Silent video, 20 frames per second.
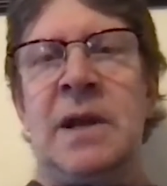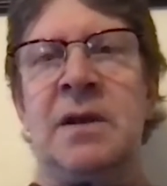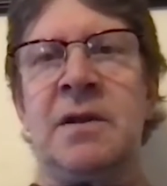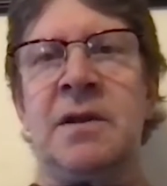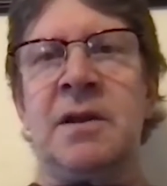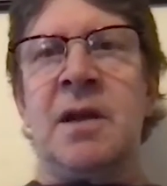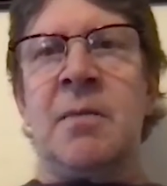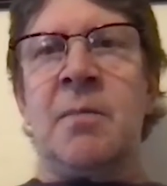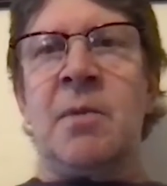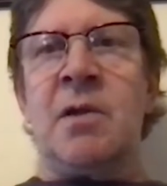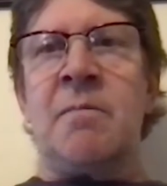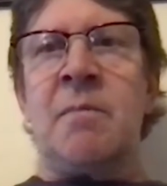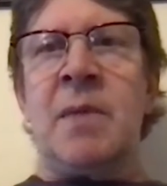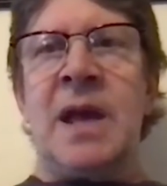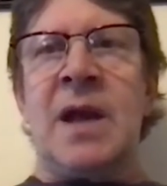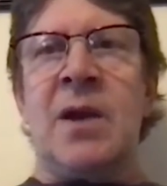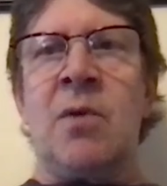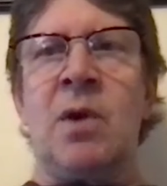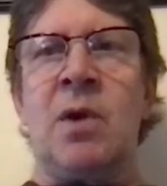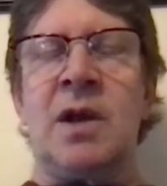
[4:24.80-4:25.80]
depending on the number of
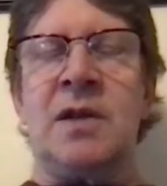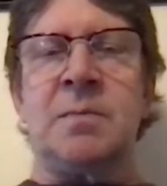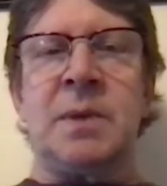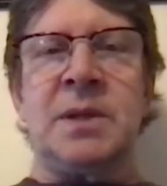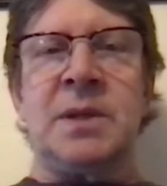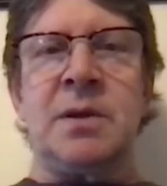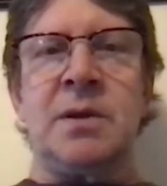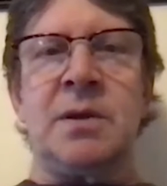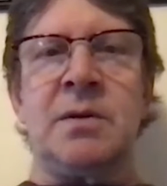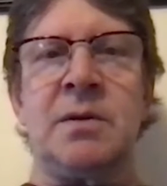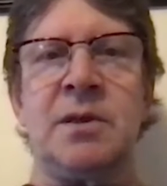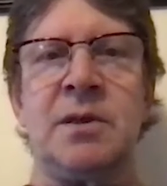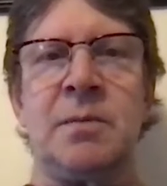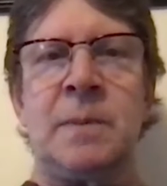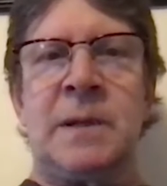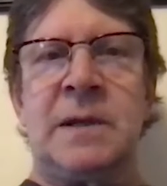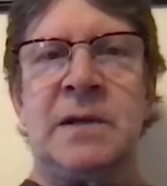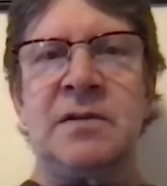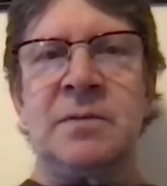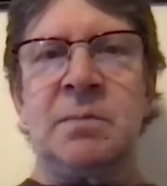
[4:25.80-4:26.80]
megawatts, but
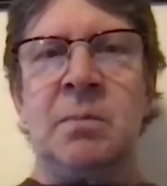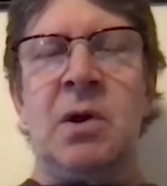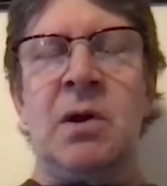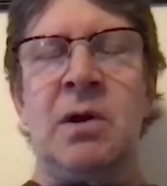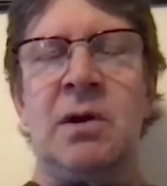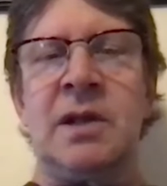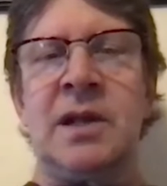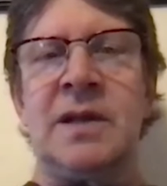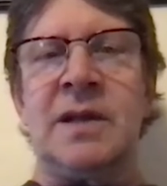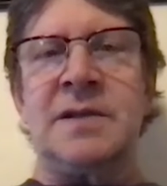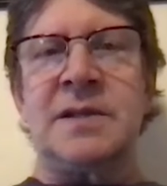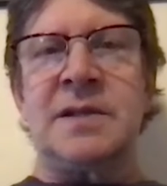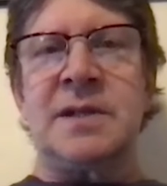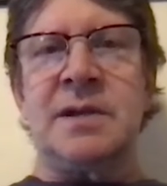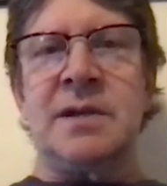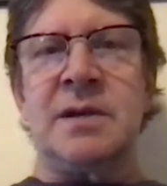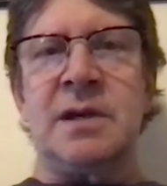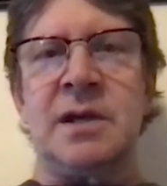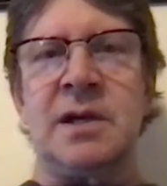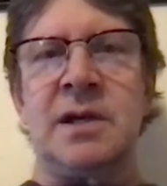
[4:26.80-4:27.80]
they're pretty small, less
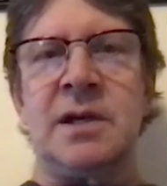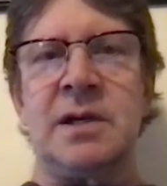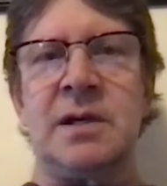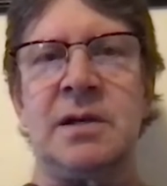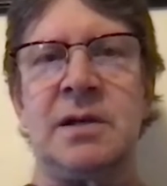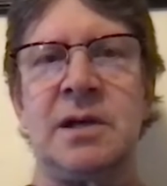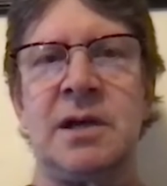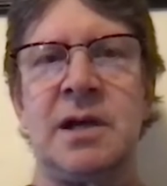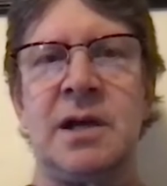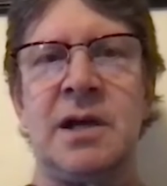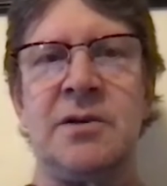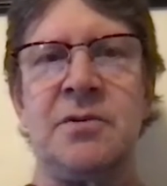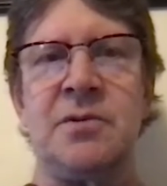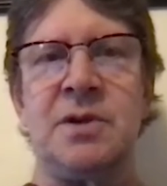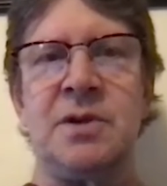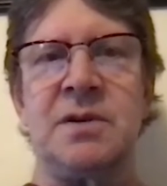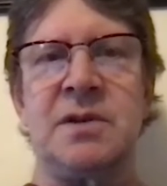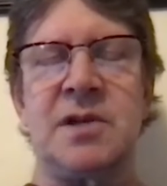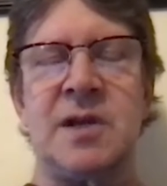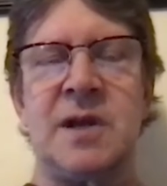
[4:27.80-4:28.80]
than
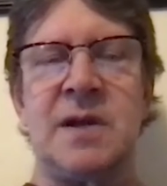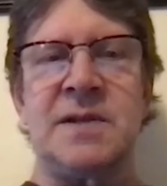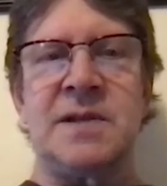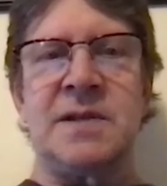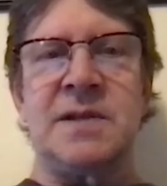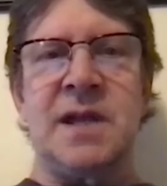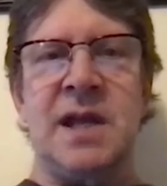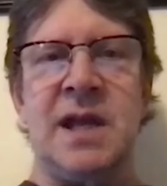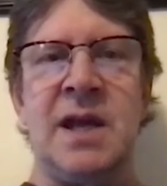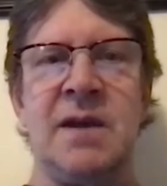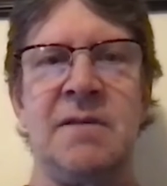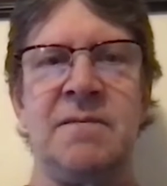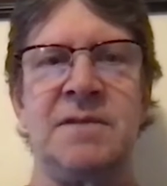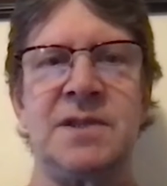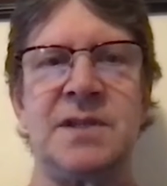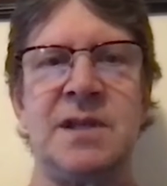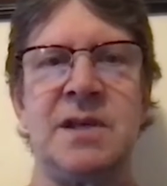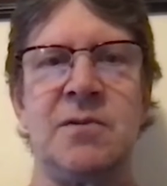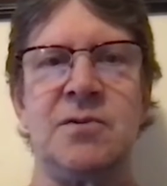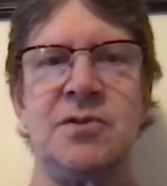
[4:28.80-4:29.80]
100 tons a day of
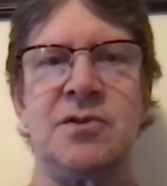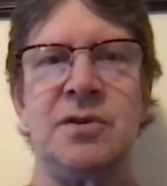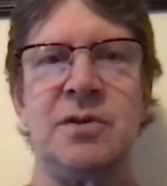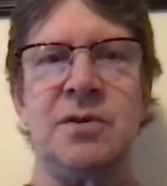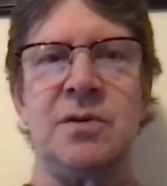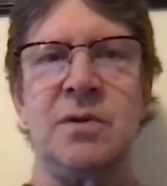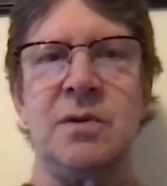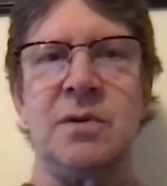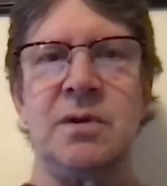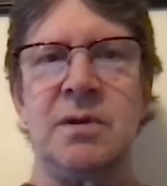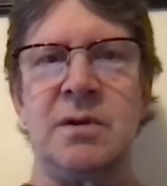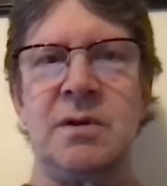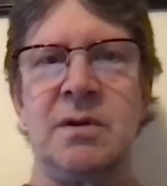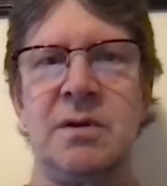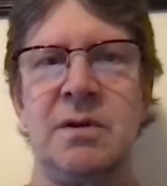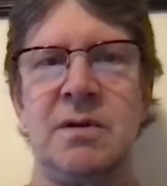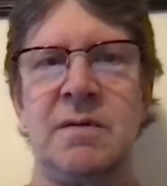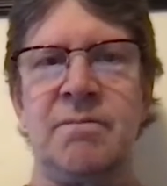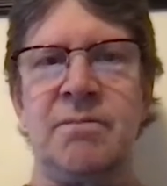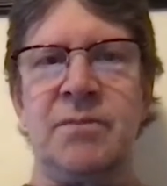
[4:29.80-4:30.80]
CO2.
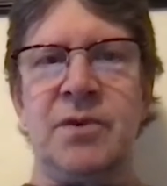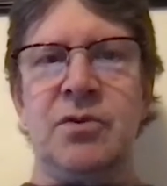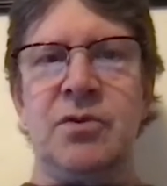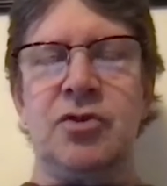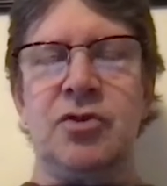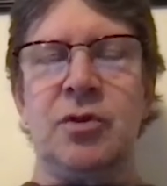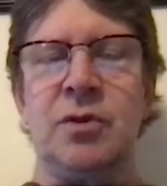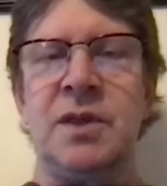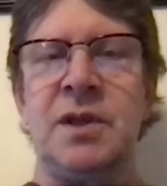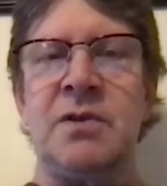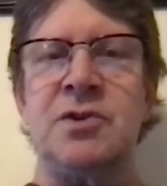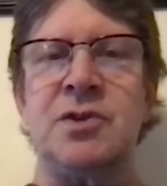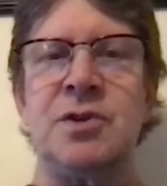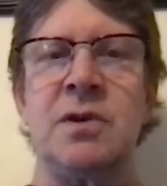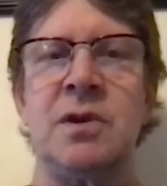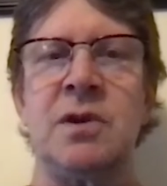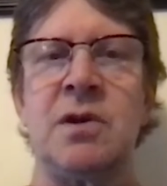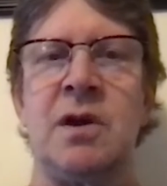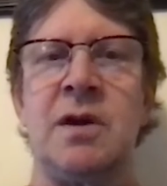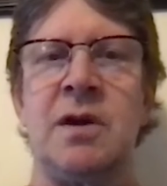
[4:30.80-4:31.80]
So
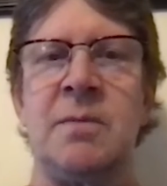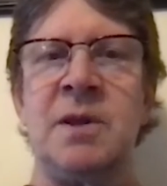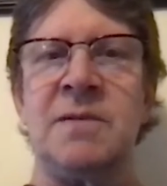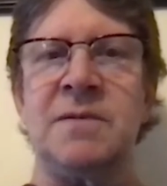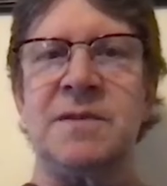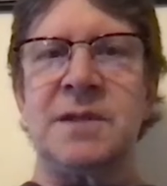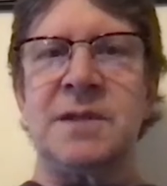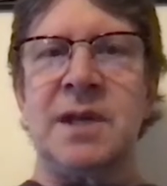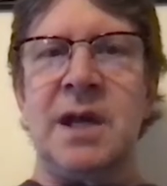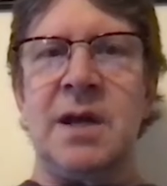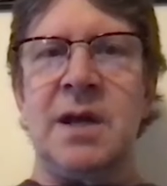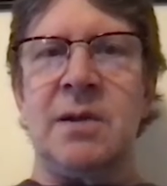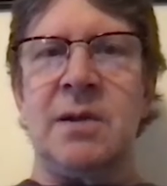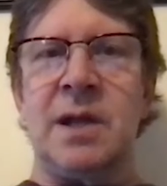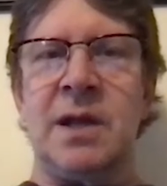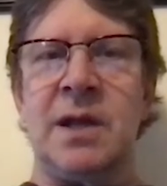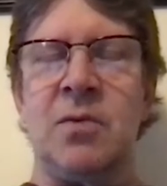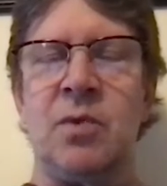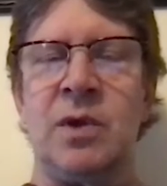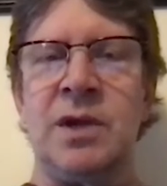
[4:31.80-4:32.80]
there's your economy of
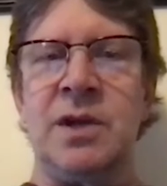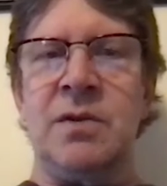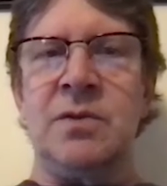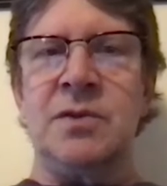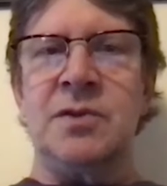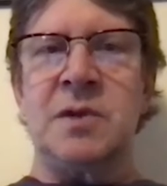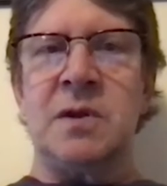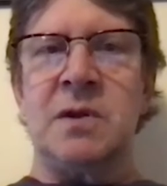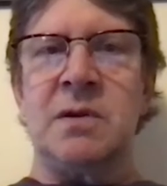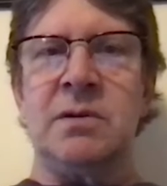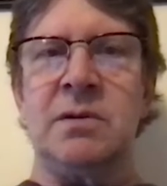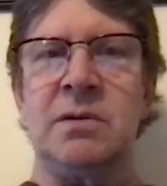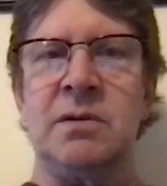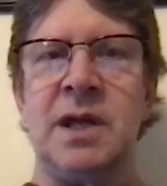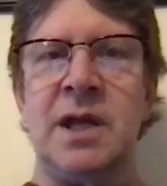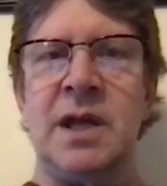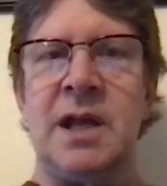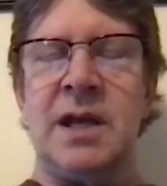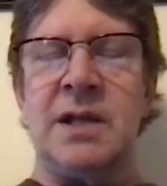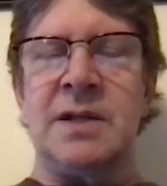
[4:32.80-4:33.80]
scale. Like when you start
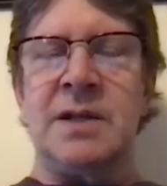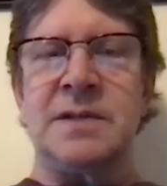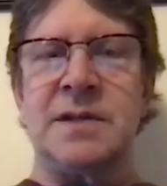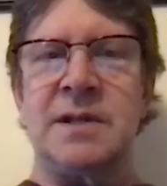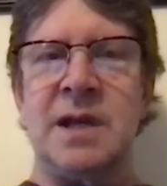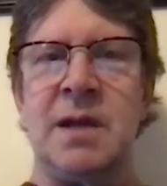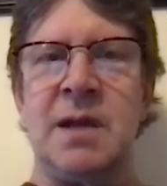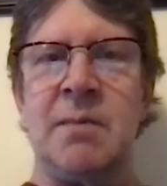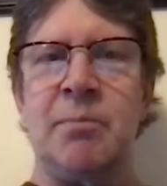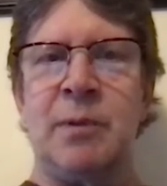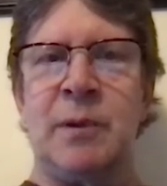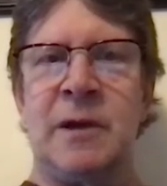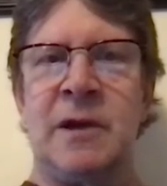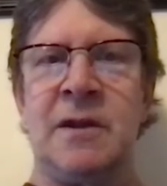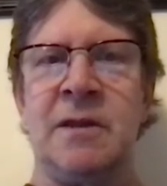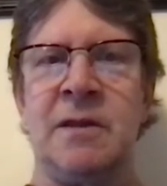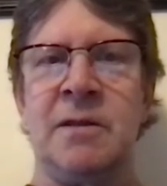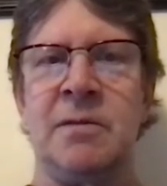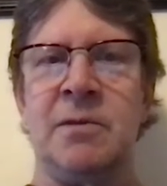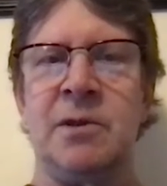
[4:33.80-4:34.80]
looking at, say,
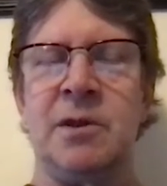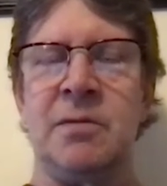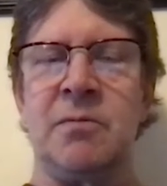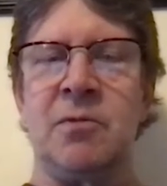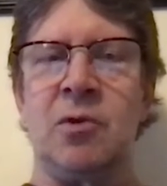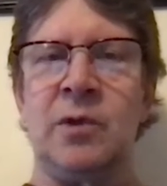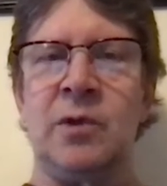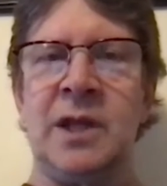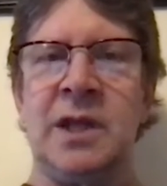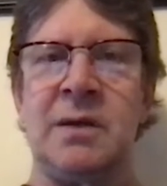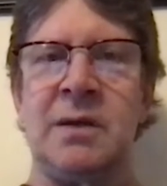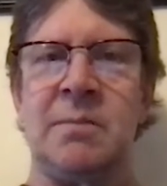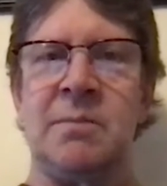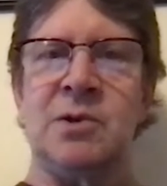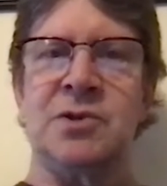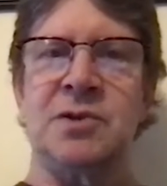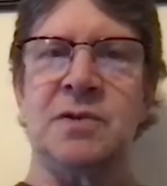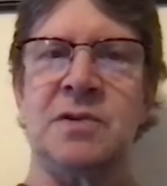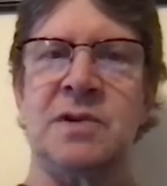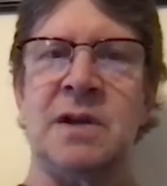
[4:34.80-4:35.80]
put in the only
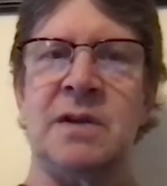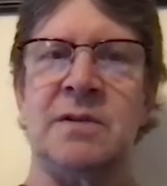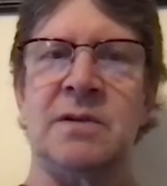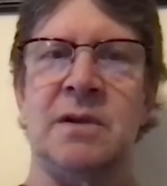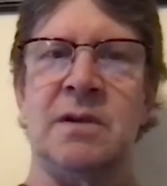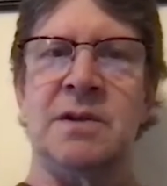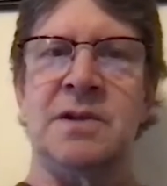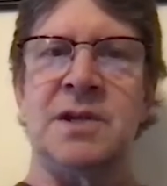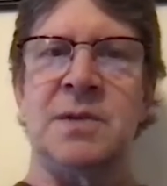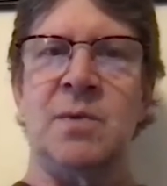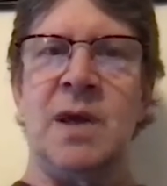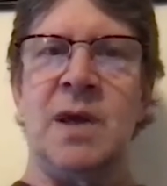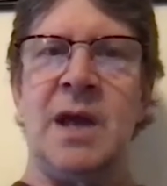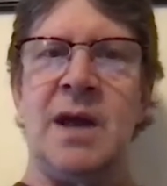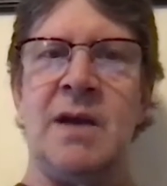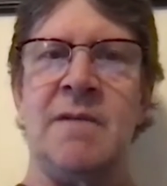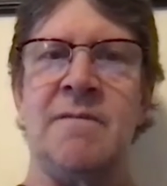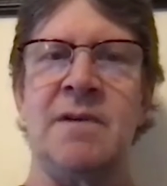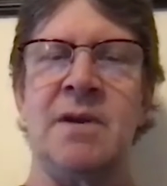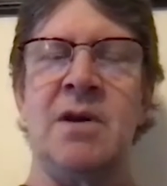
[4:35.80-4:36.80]
commercial technology
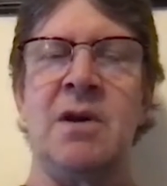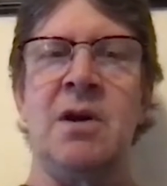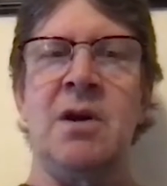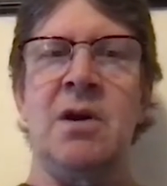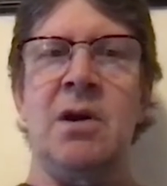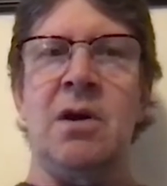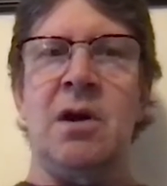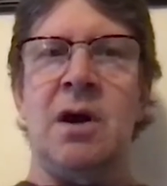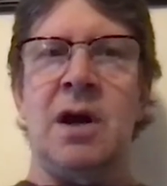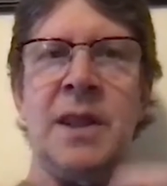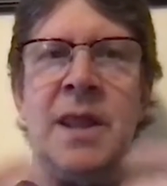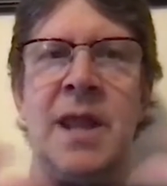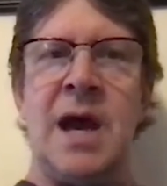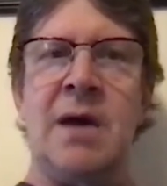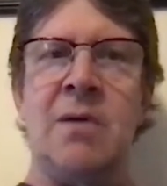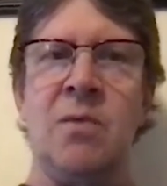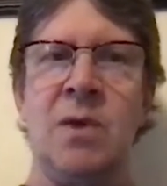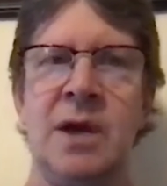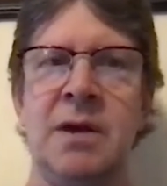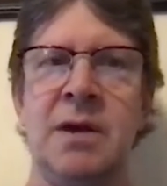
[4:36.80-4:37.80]
we have on
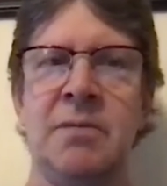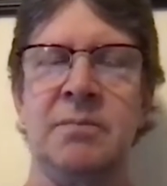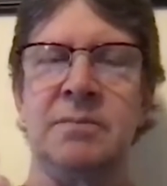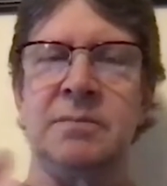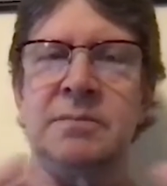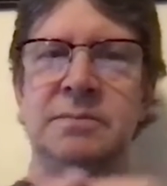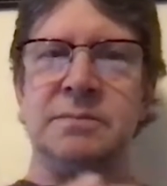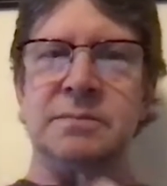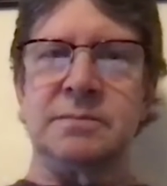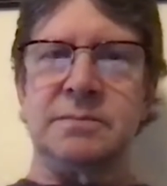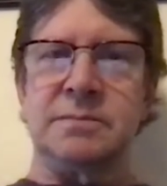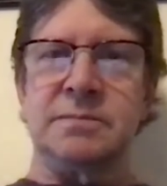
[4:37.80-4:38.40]
that one,